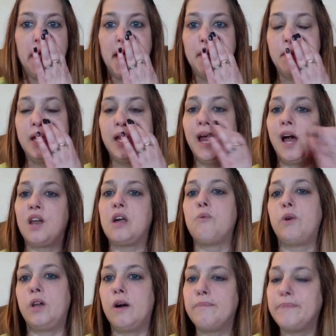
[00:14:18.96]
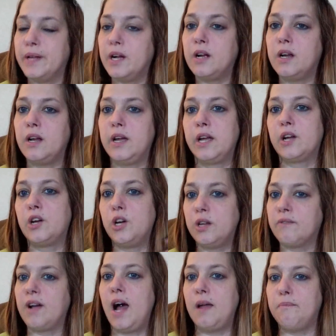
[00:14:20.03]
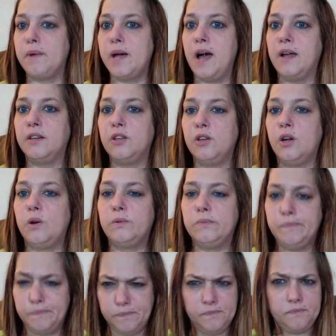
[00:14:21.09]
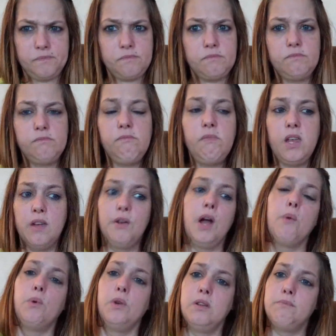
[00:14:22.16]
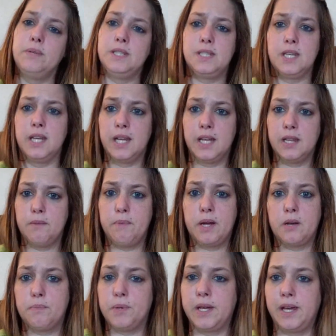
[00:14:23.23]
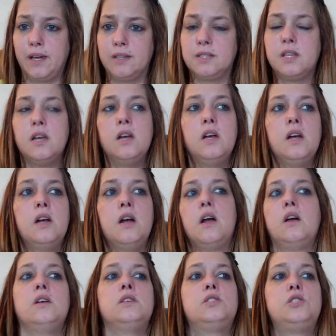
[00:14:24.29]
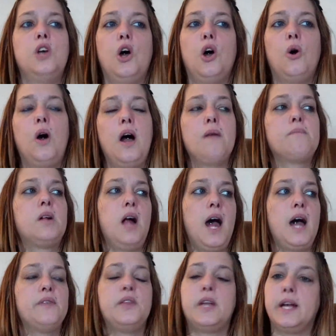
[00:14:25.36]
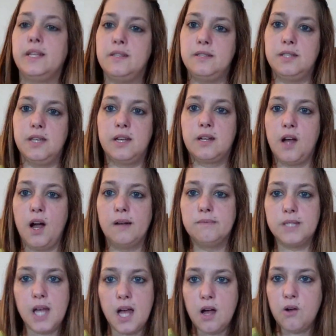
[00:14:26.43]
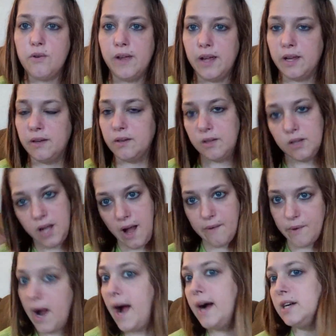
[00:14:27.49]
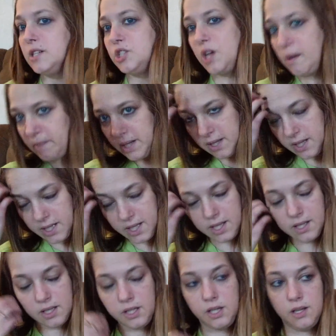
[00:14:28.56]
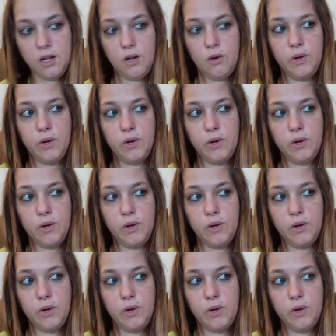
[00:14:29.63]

I mean, had I went up there, it could have gotten bad, and I wouldn't be sitting in the better place. So I'm glad that I did calm down and got rash. I mean, I could, and